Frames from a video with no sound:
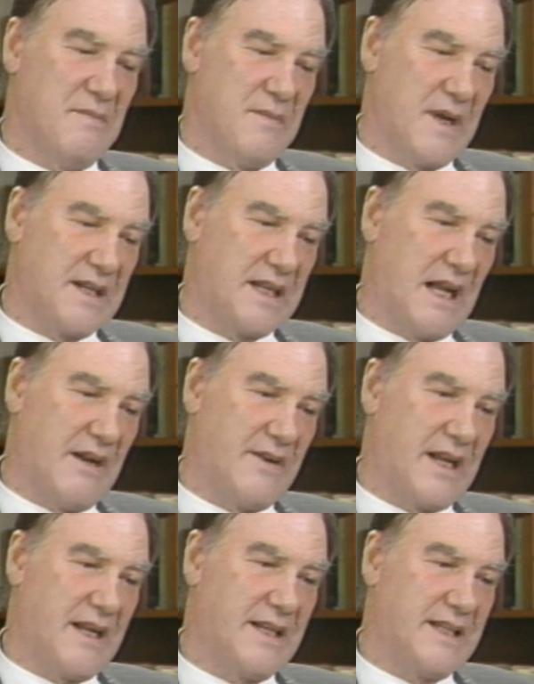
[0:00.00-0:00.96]
But
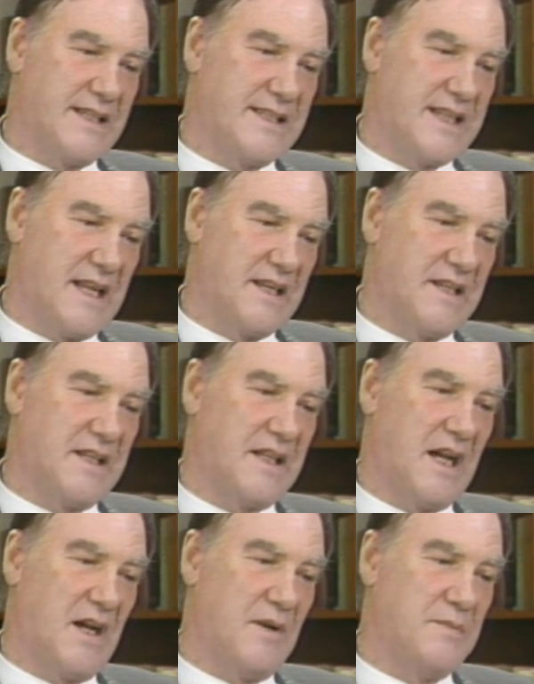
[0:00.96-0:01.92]
our
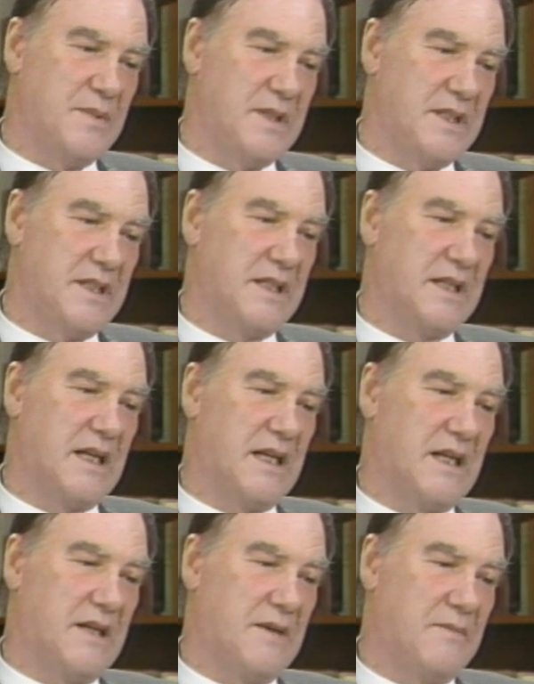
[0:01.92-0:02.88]
understanding, our being,
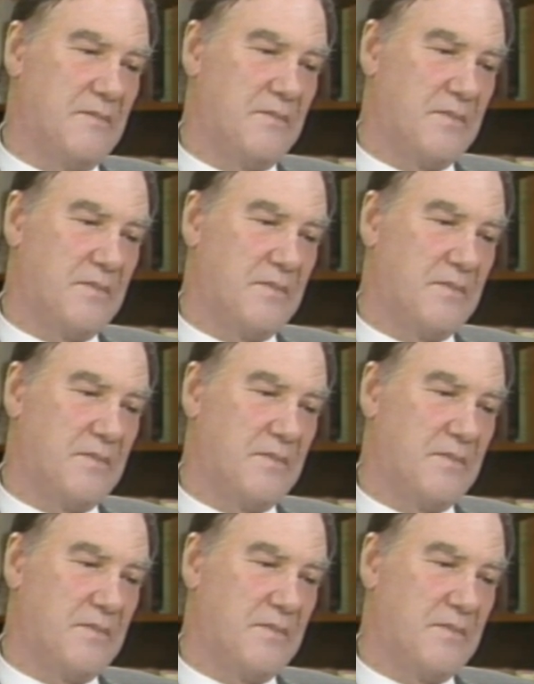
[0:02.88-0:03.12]
our